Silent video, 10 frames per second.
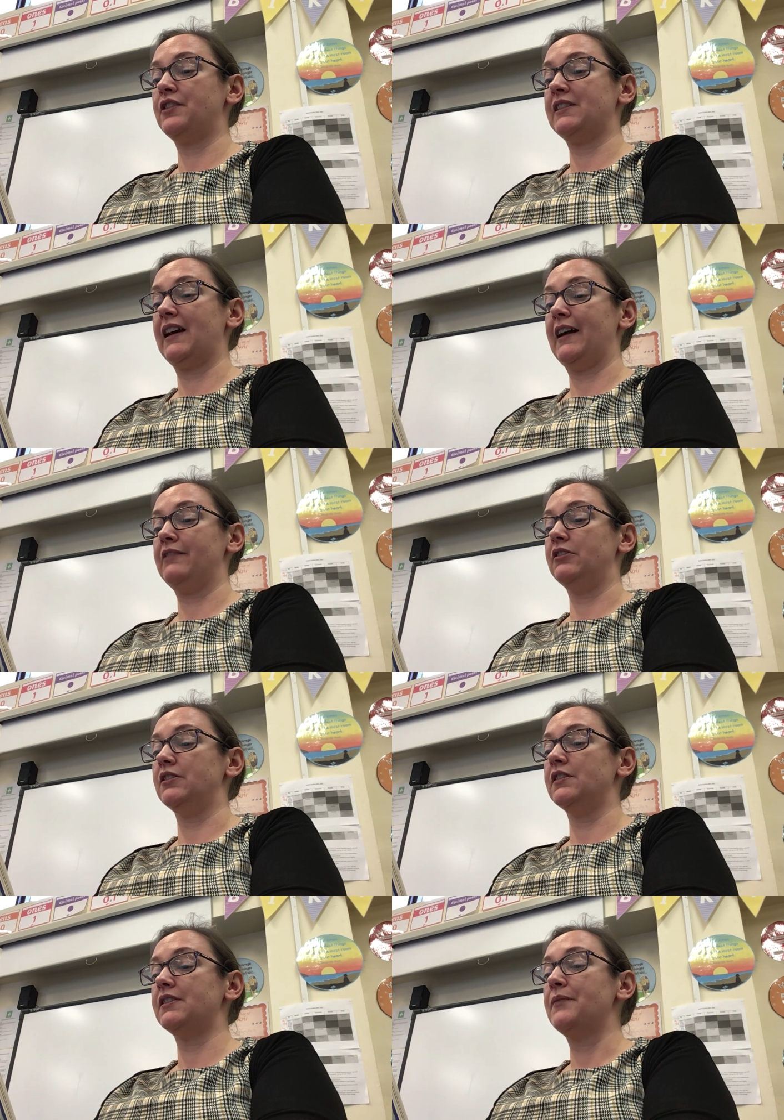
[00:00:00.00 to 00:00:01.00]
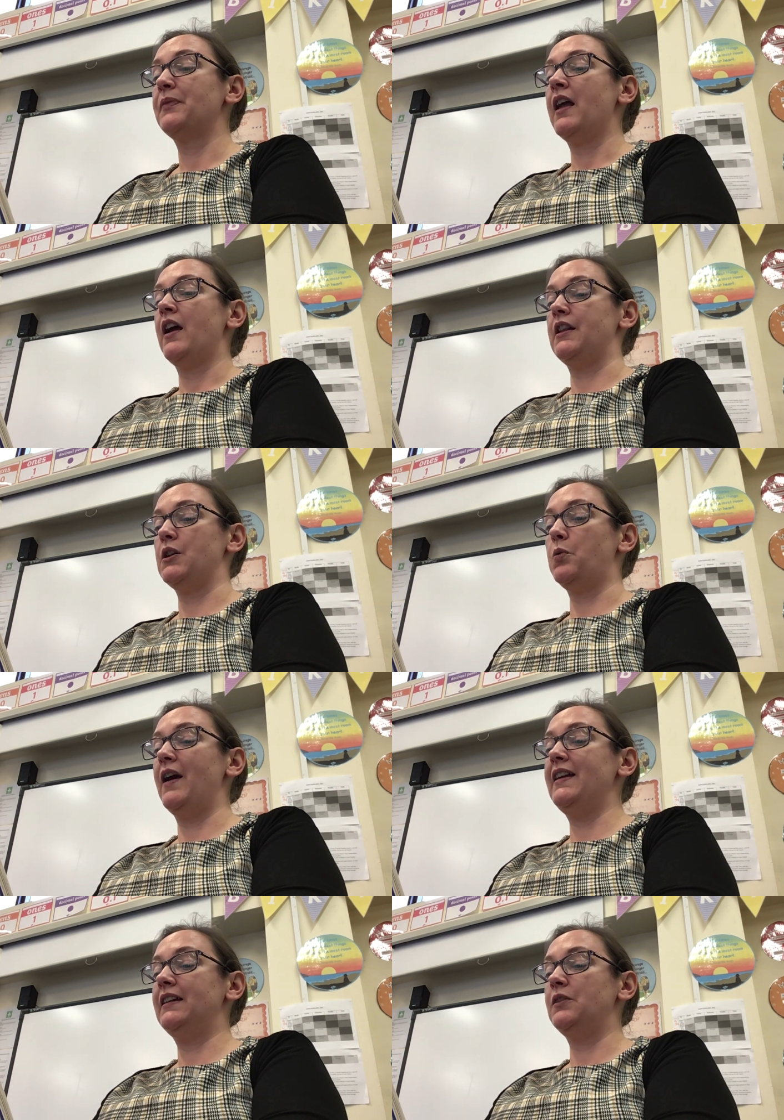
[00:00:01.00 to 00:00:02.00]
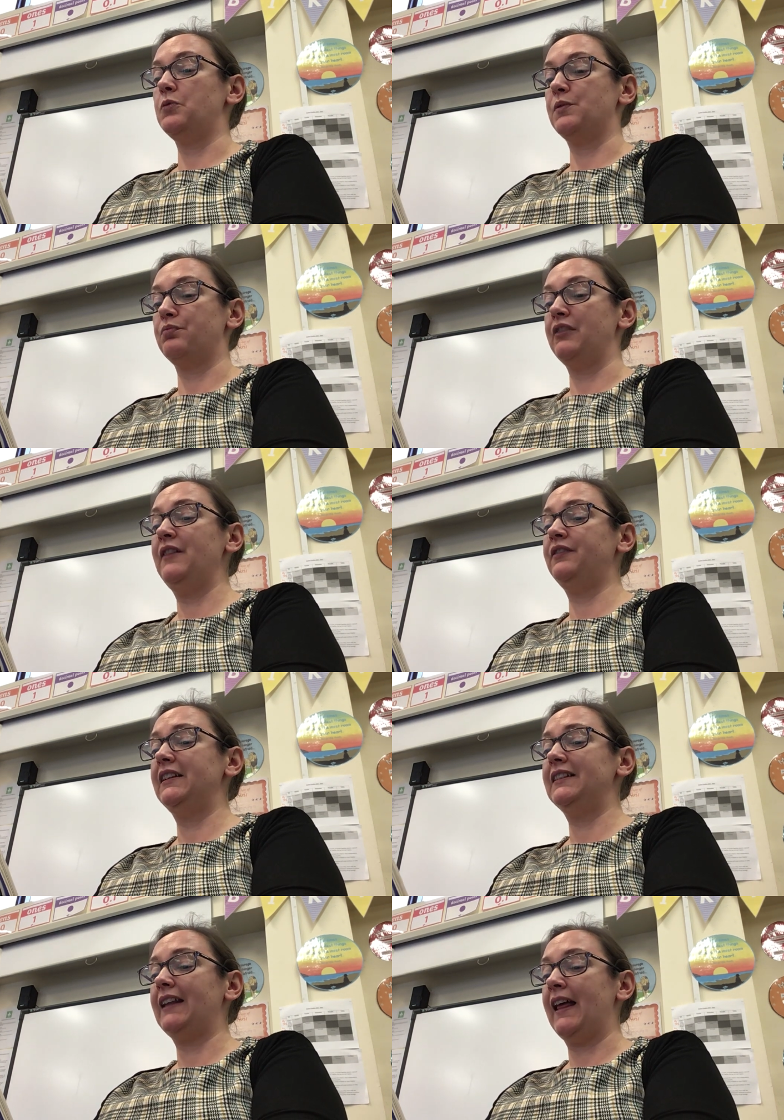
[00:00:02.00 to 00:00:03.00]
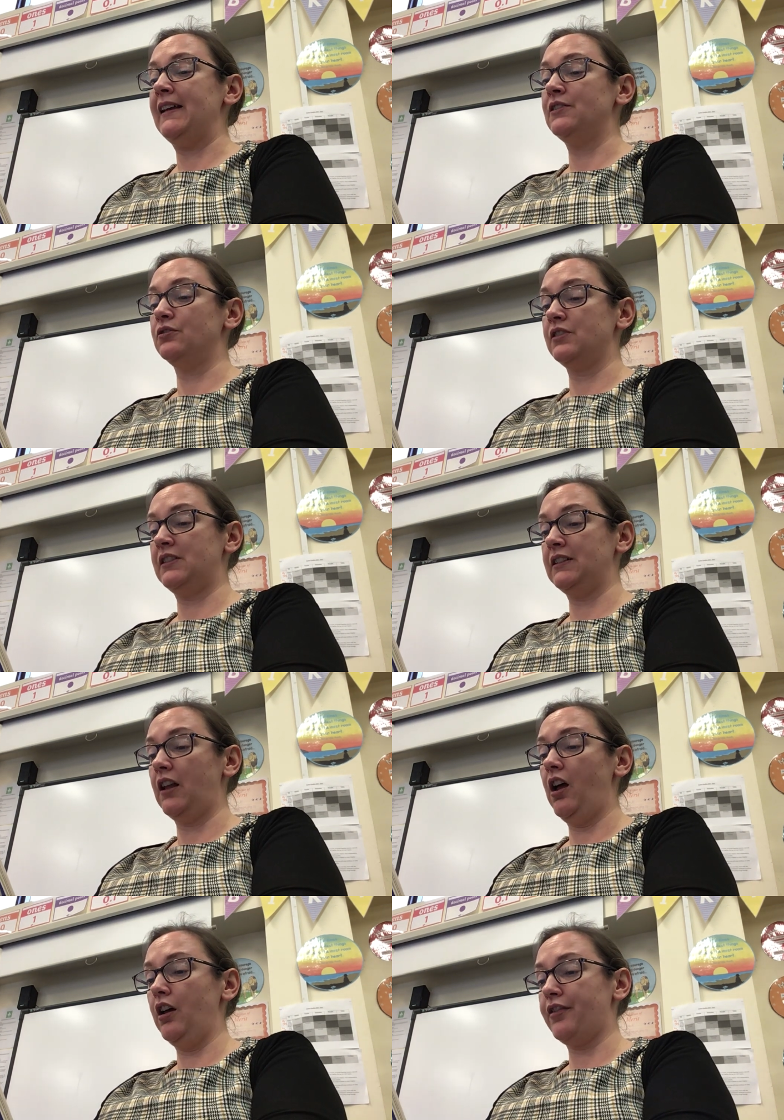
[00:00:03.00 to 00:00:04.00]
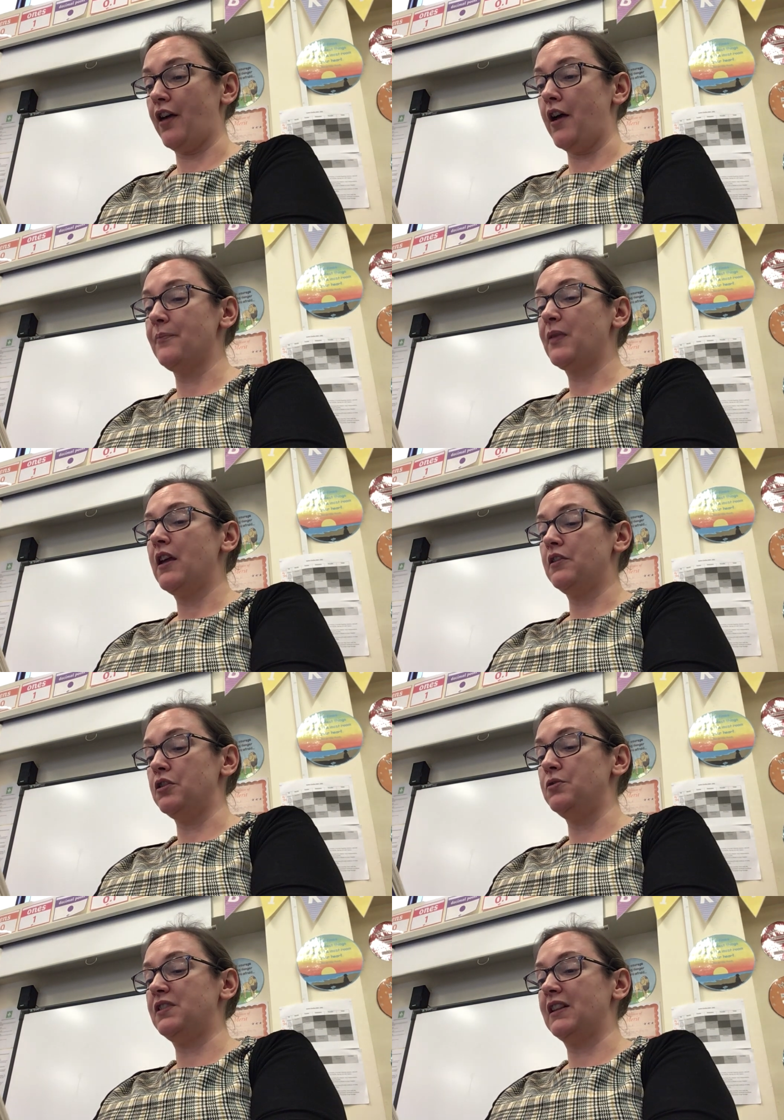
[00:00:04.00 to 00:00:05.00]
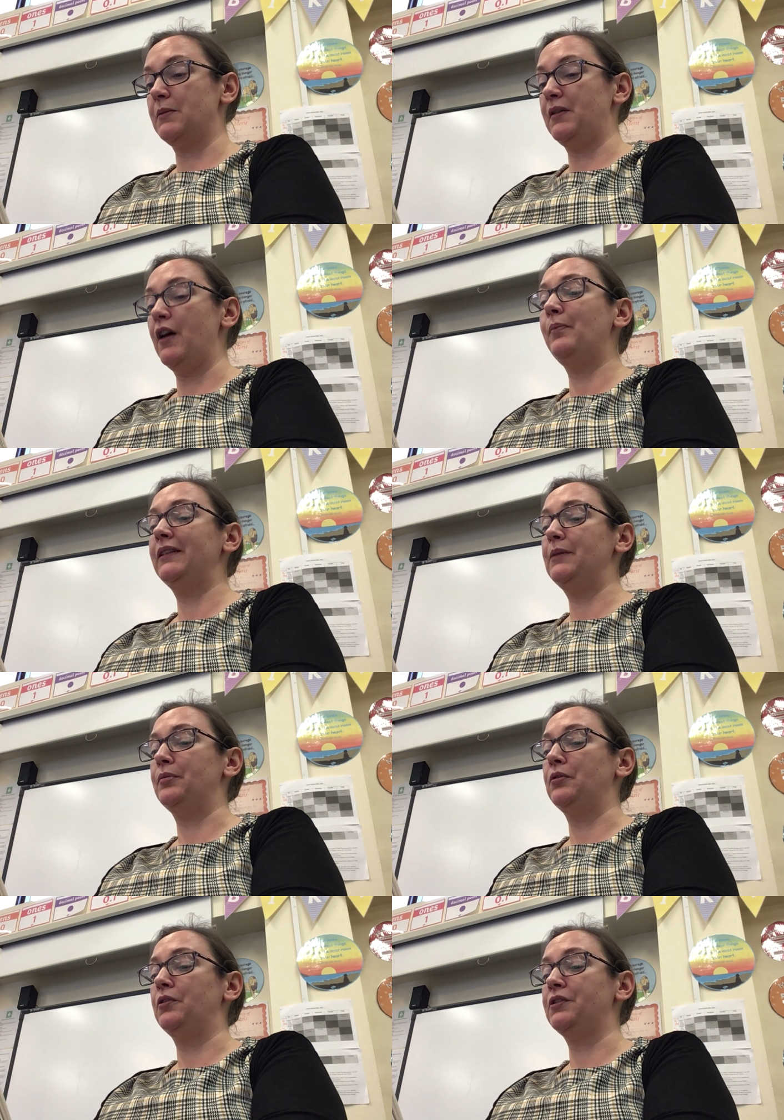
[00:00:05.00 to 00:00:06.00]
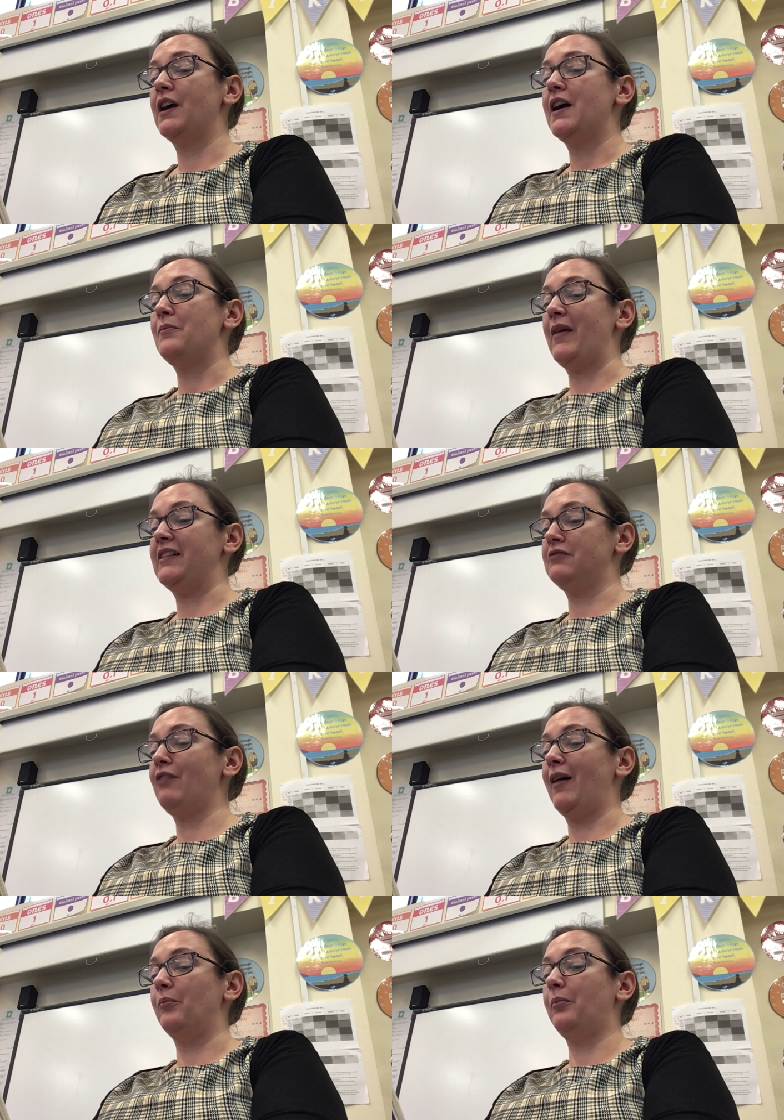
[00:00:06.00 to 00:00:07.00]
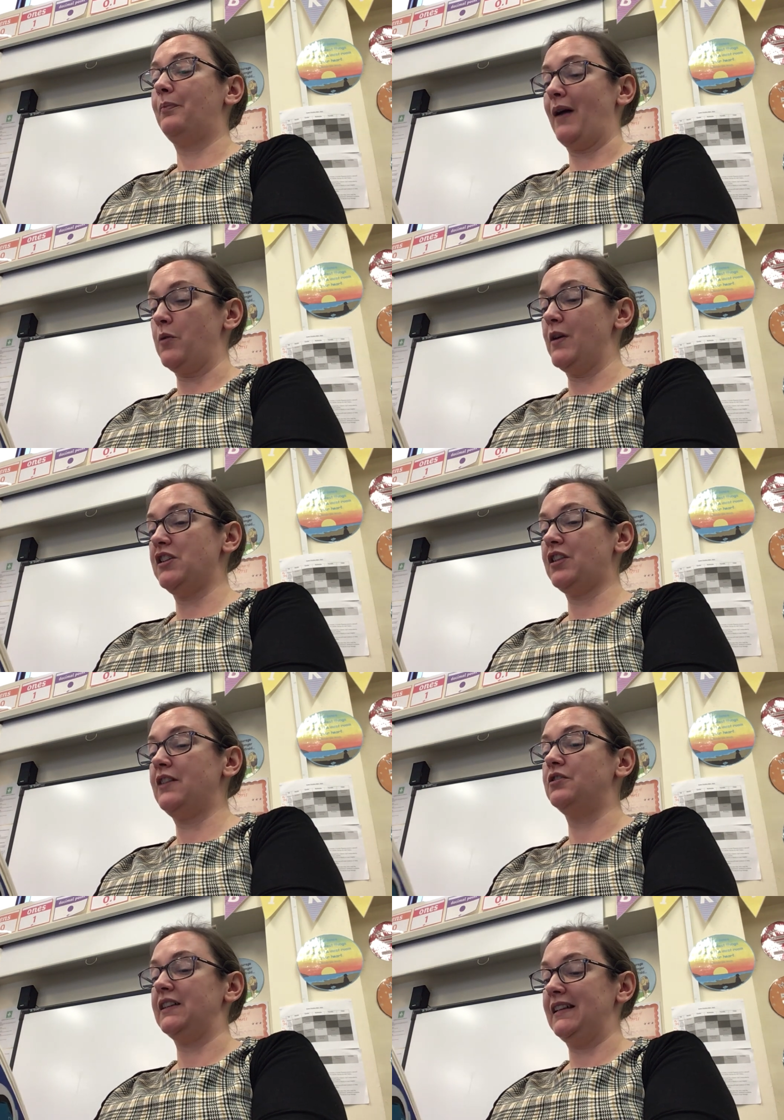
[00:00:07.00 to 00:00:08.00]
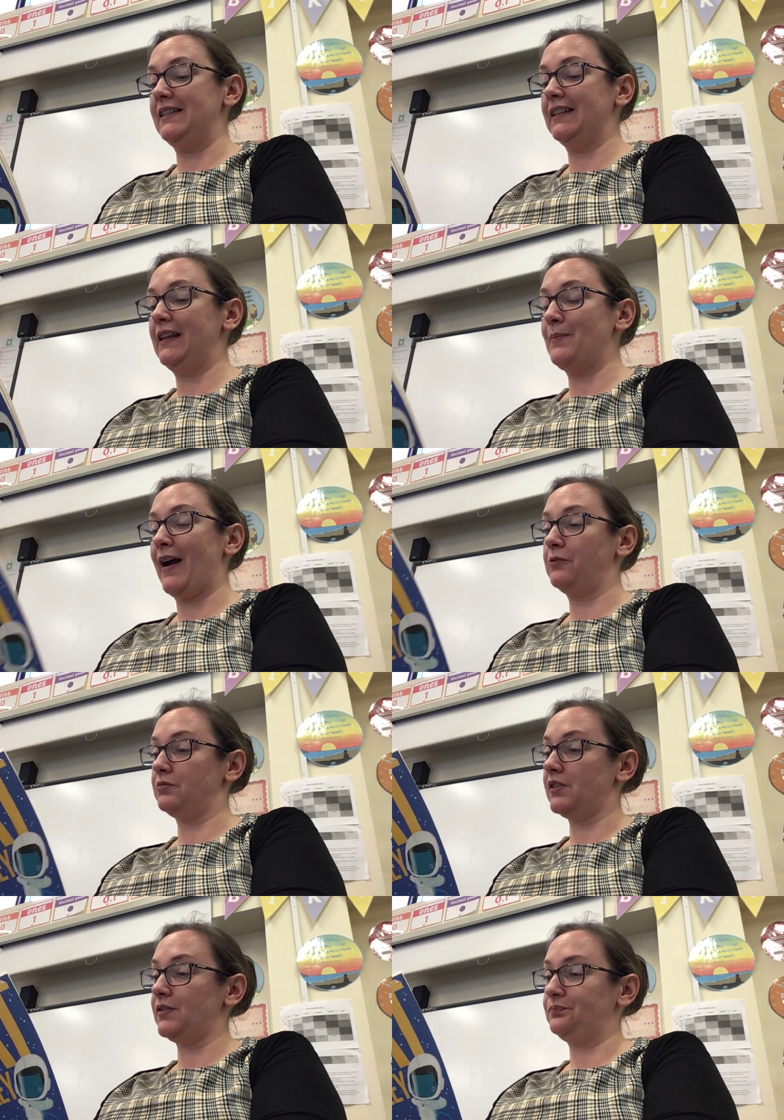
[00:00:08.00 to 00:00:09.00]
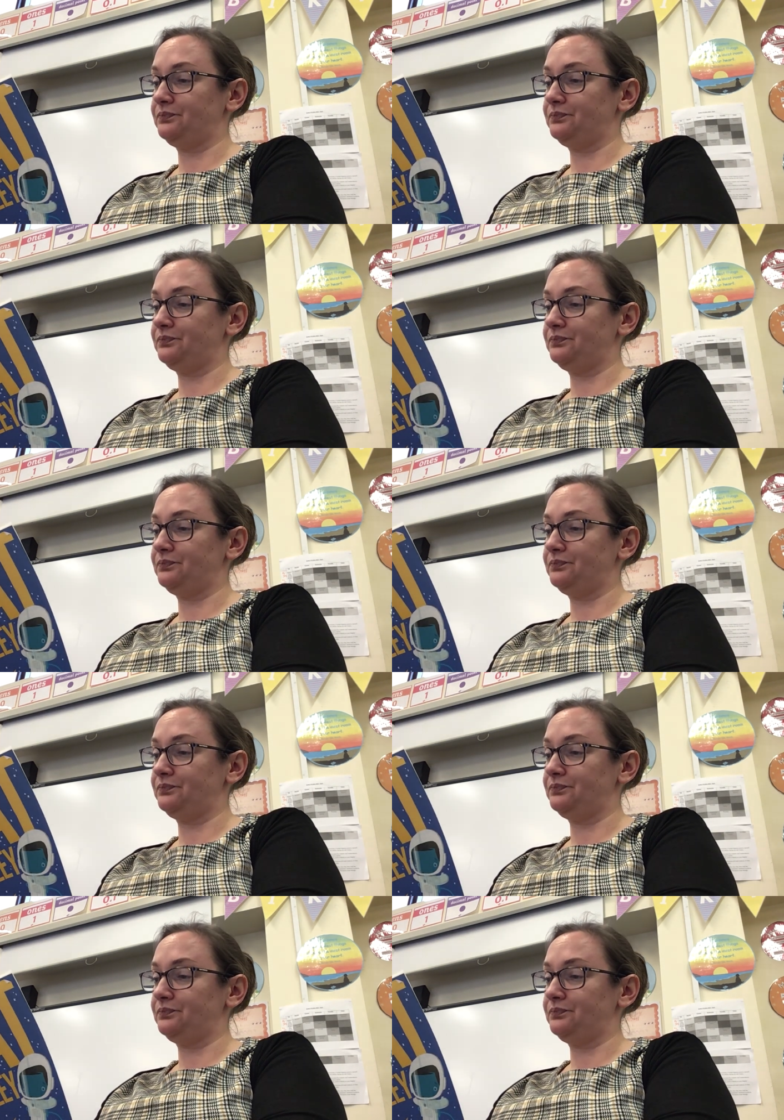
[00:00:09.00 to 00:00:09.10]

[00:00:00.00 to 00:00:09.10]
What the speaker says: the tyrants, and the weigh-in was briefly delayed until Arthur, using the Monopoly board, made a ramp by which they could easily mount.